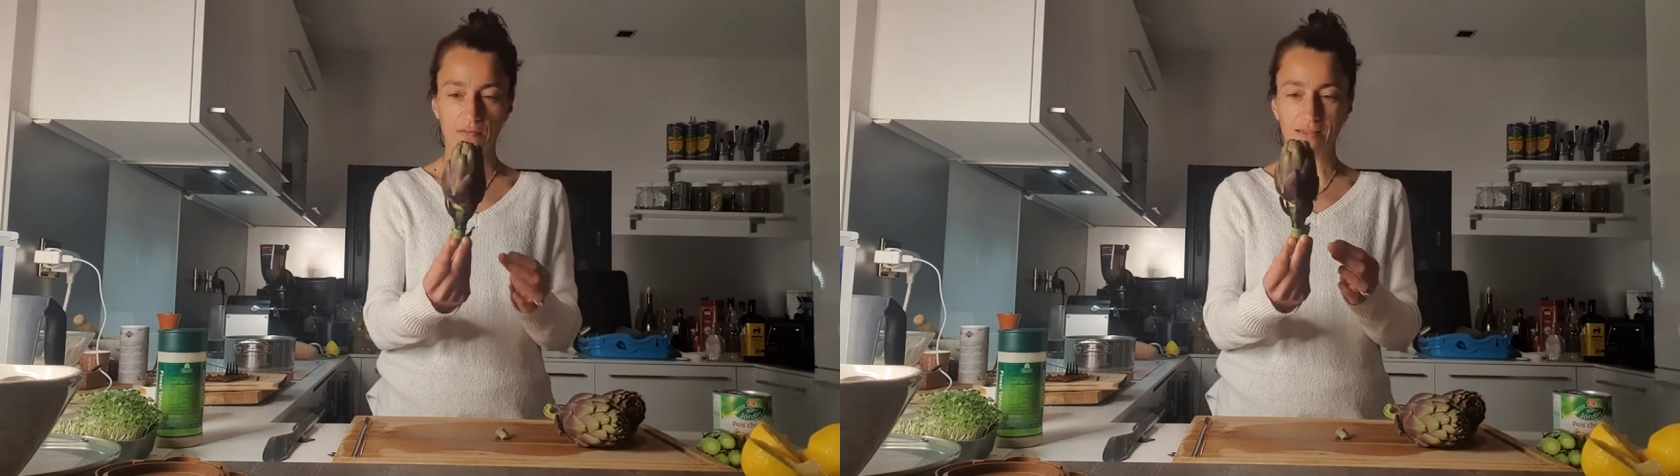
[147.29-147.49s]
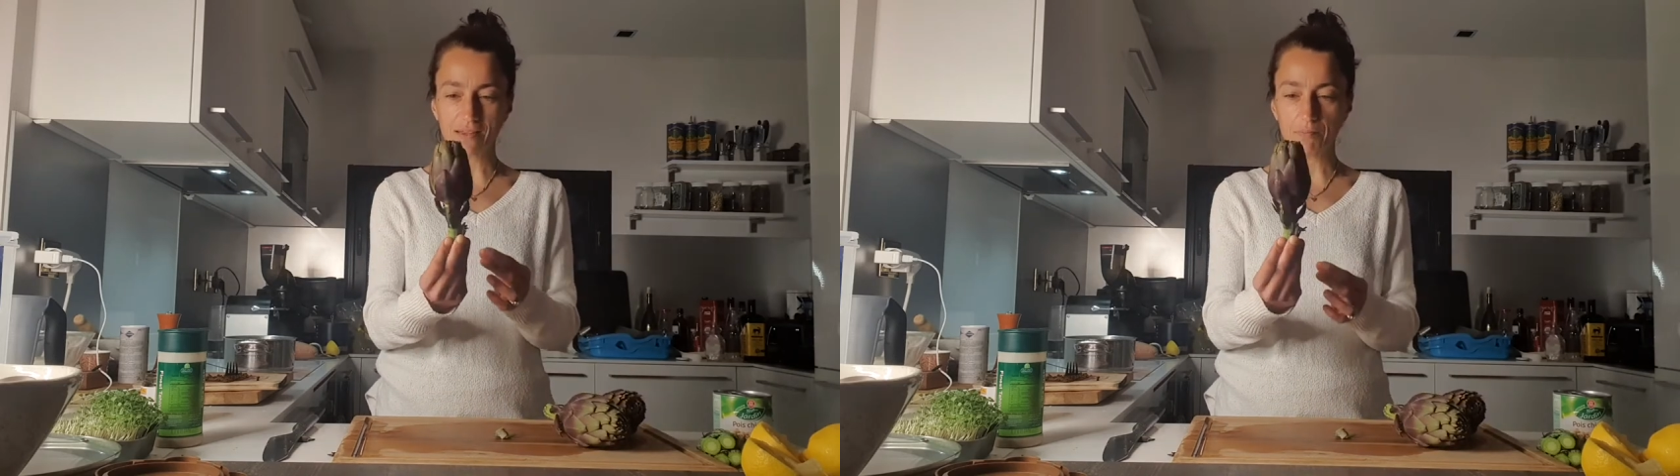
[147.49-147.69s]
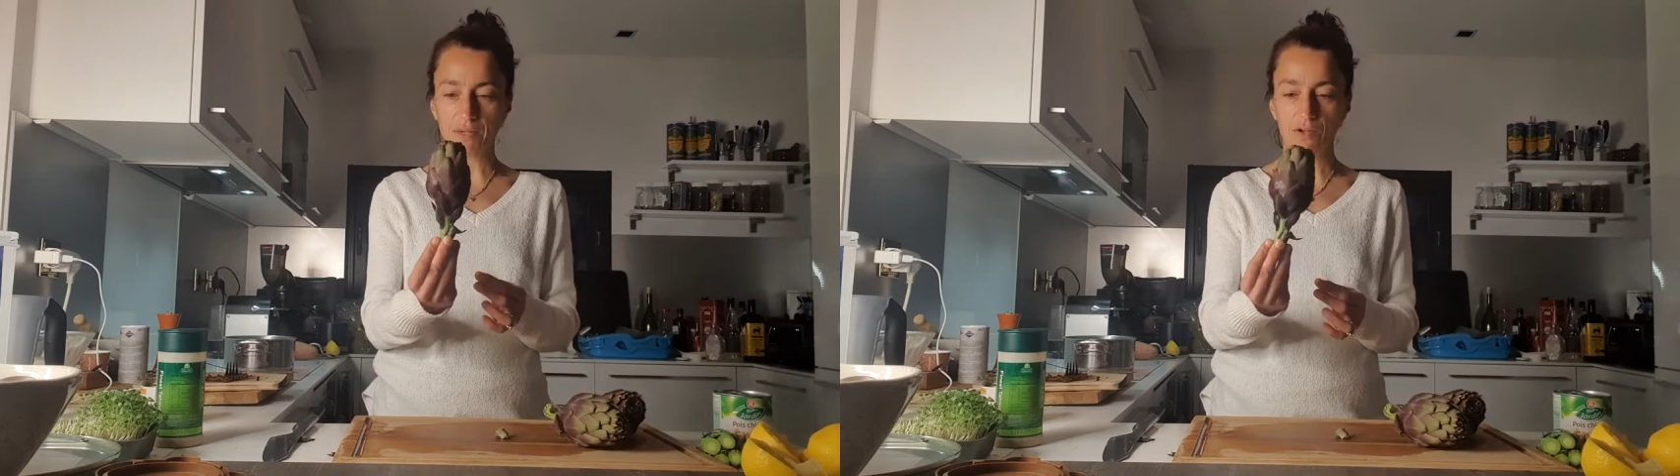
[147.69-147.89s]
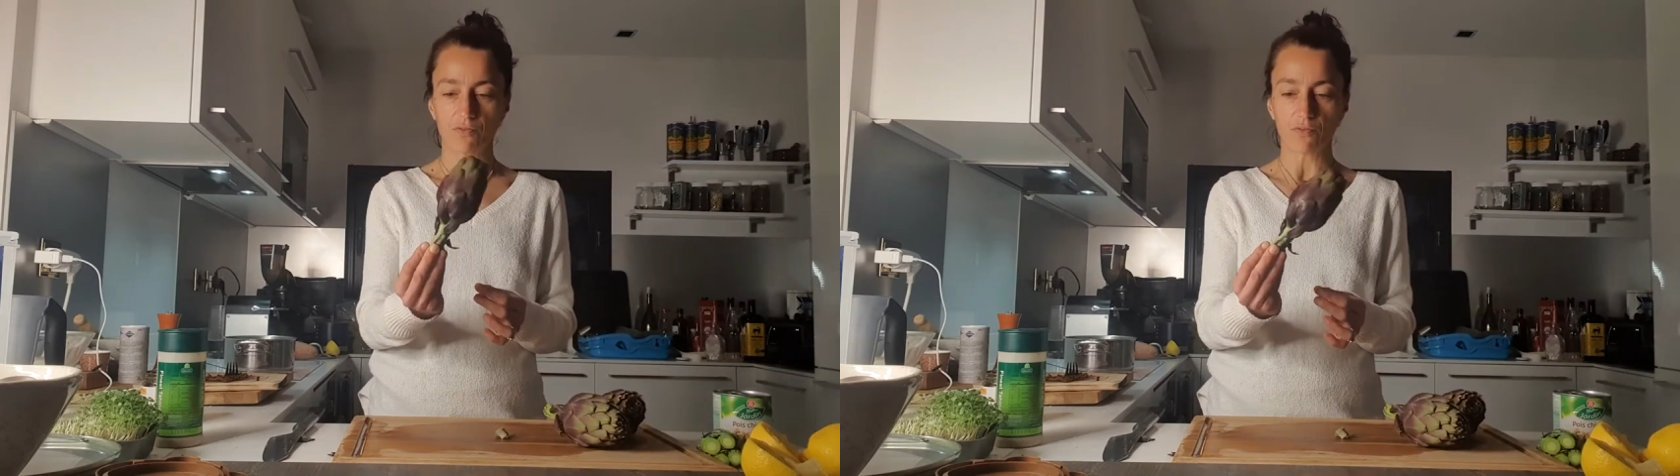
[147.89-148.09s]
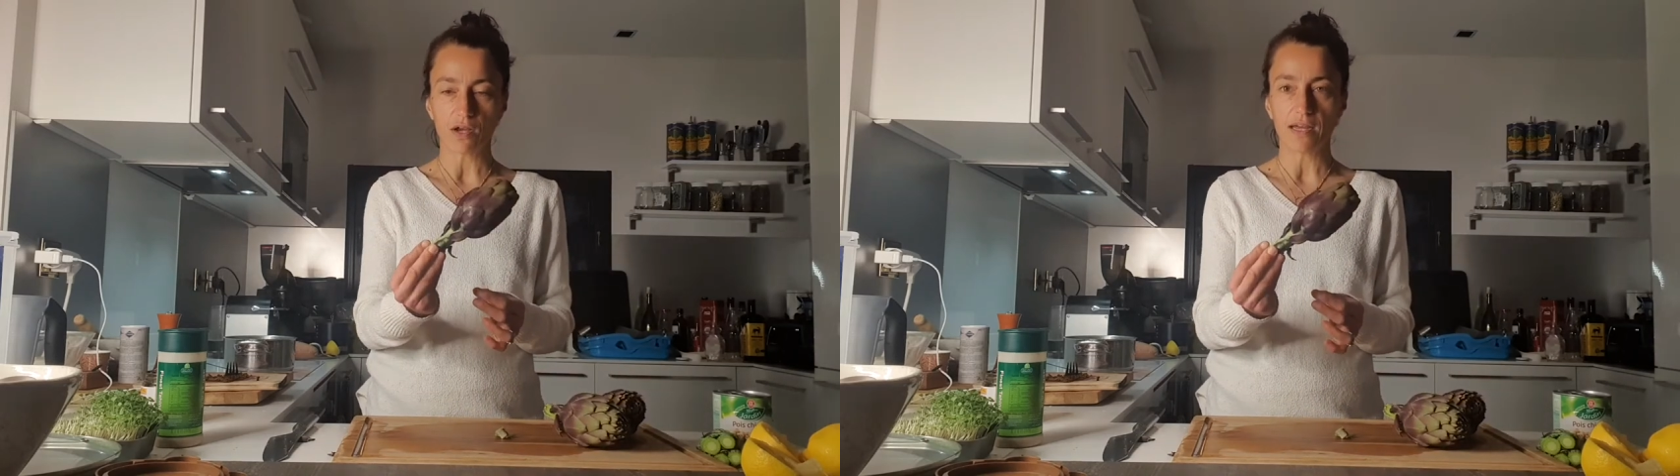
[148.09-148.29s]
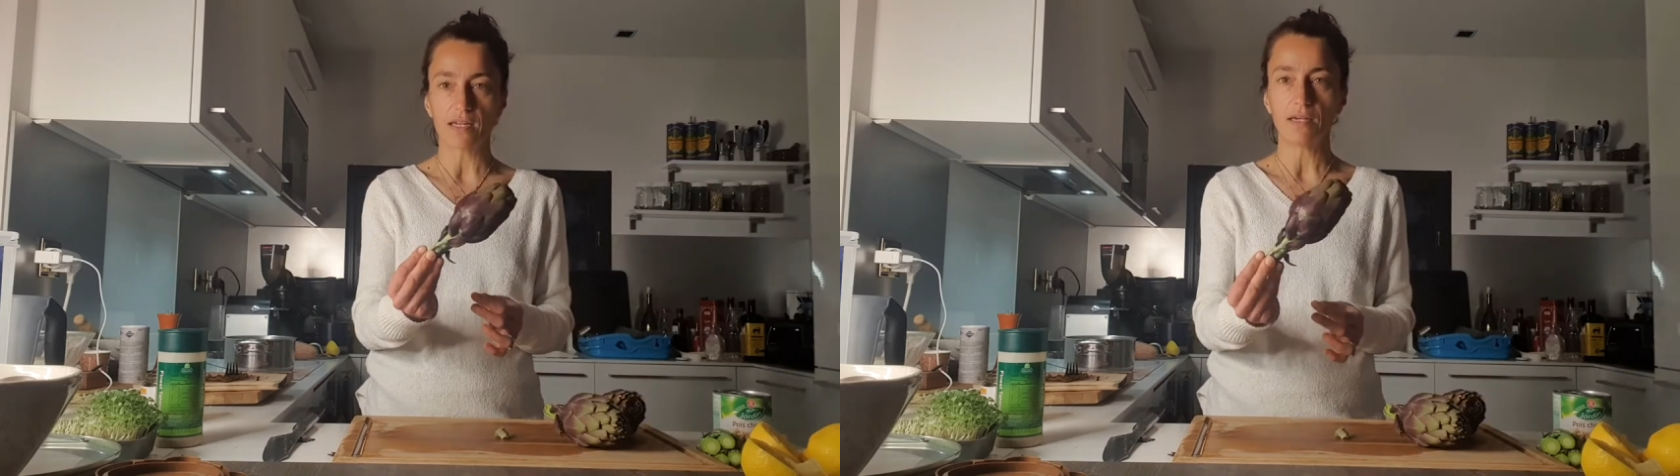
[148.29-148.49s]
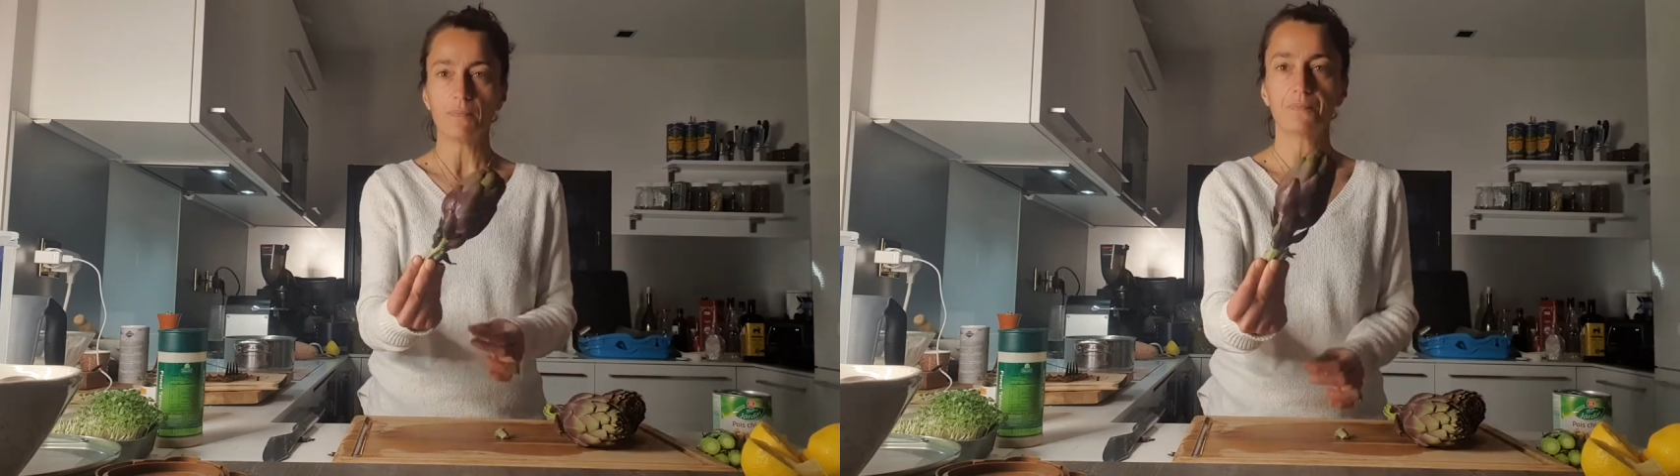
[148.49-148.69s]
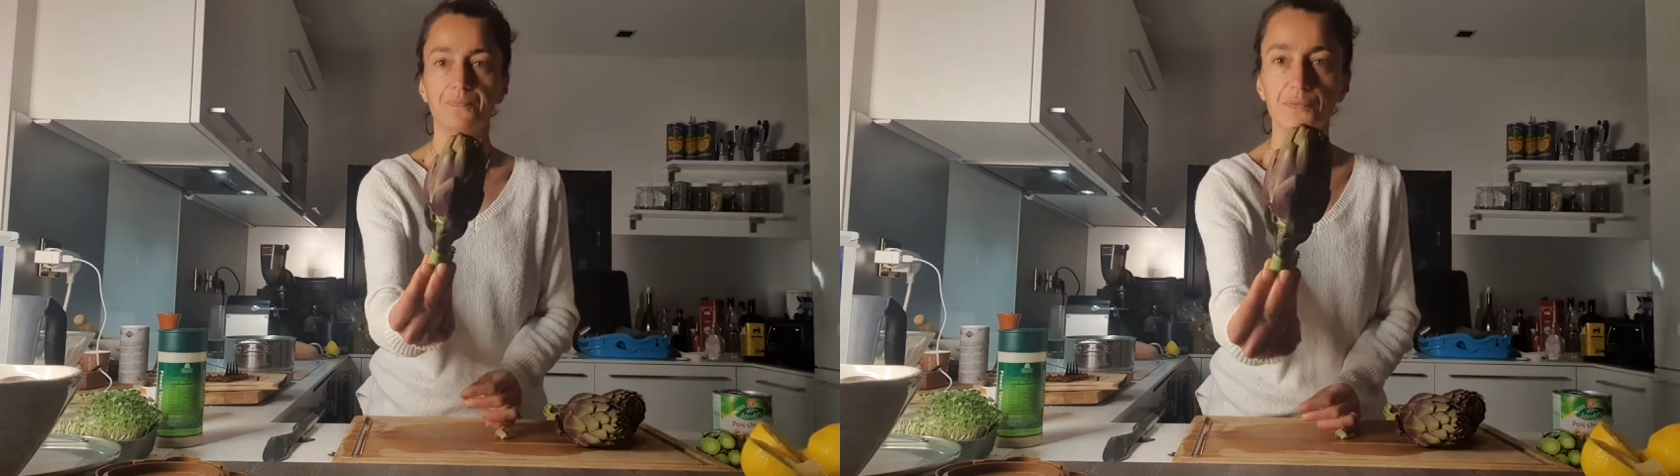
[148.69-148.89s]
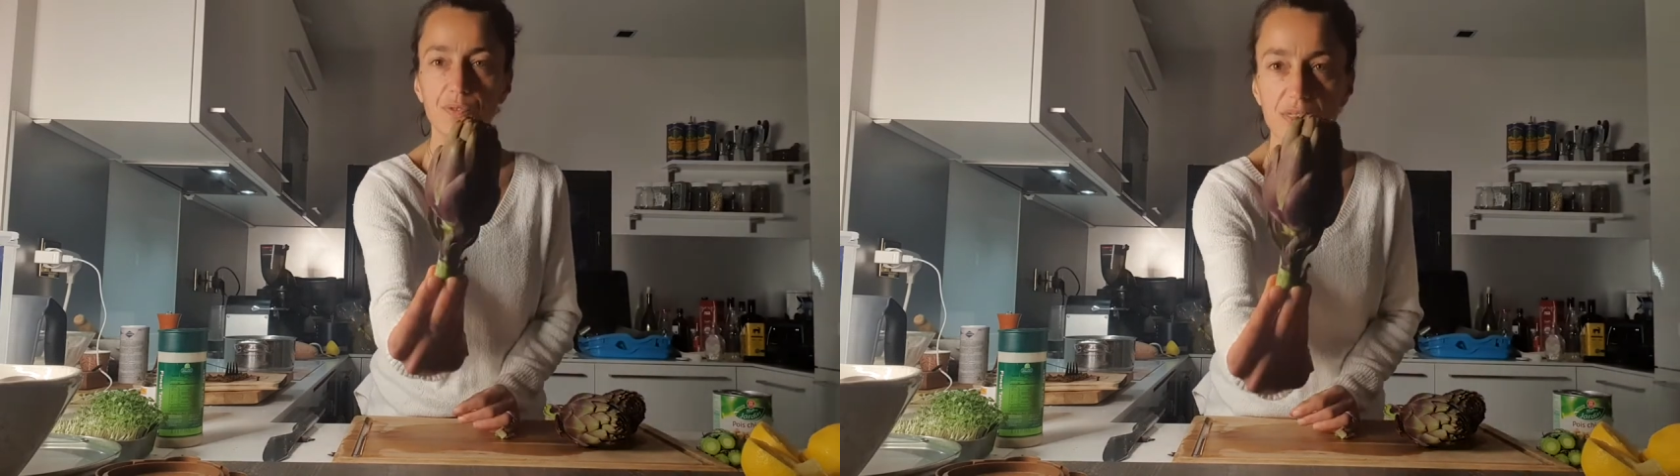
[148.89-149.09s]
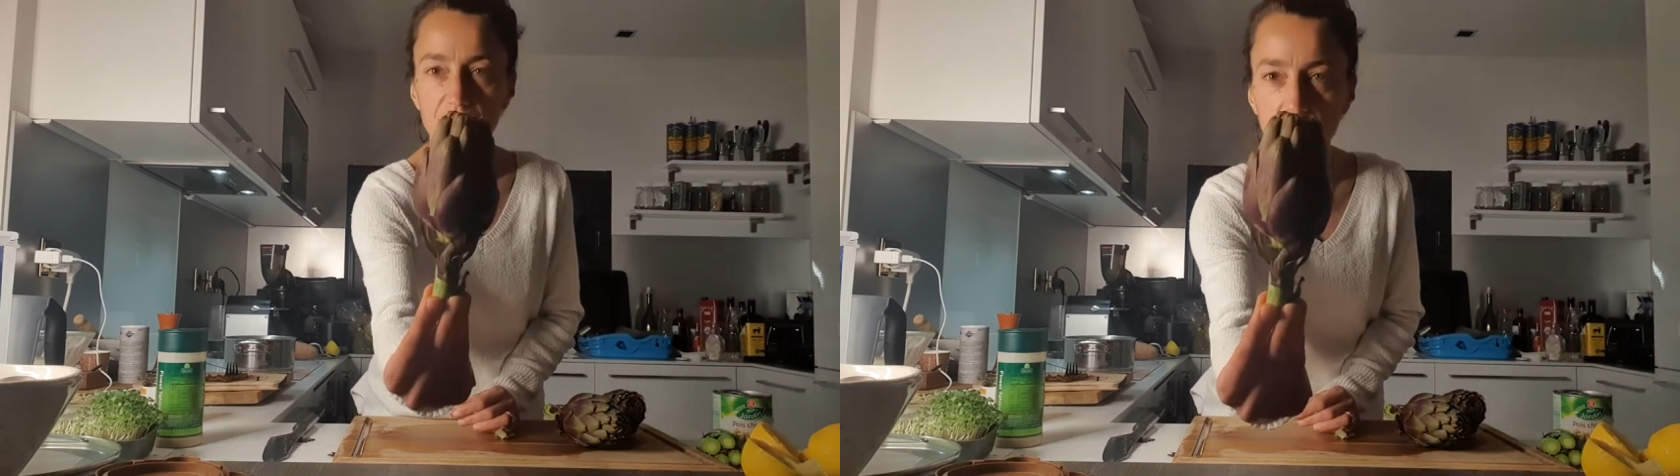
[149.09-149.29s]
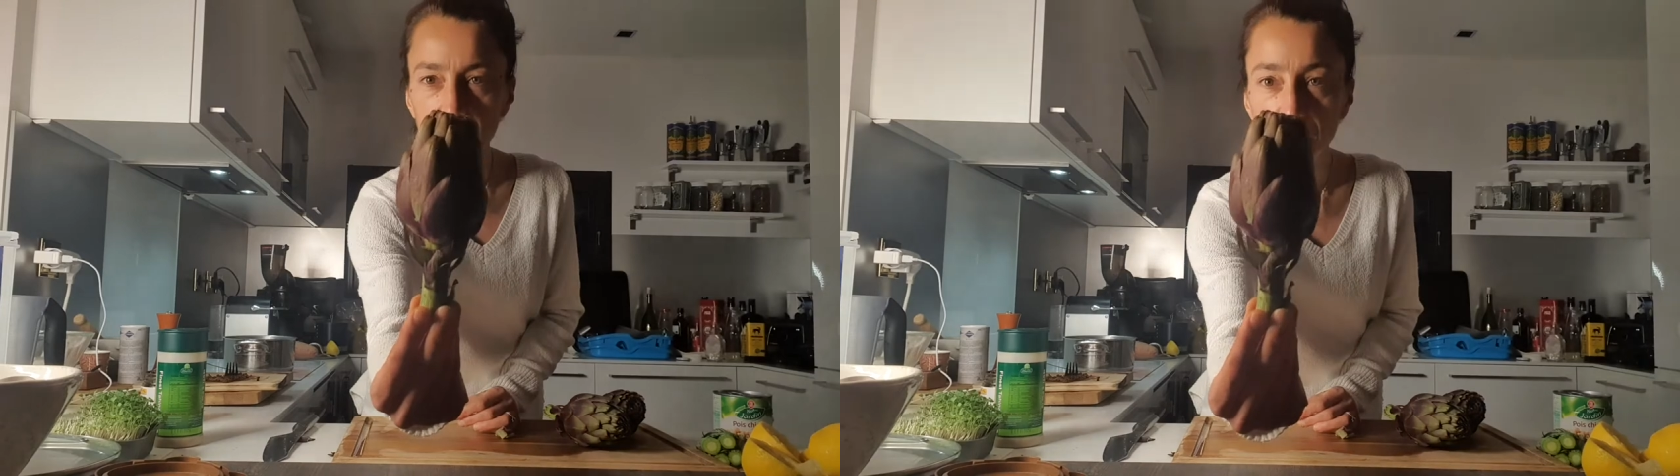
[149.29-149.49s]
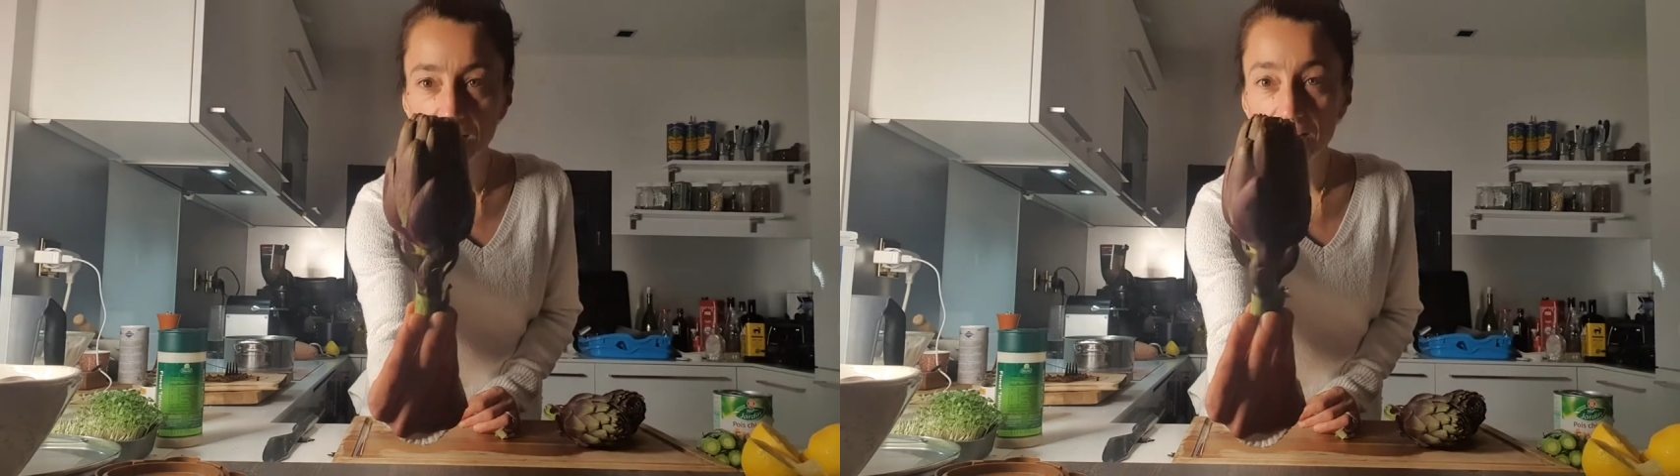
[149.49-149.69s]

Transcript: like a bigger variety, you see.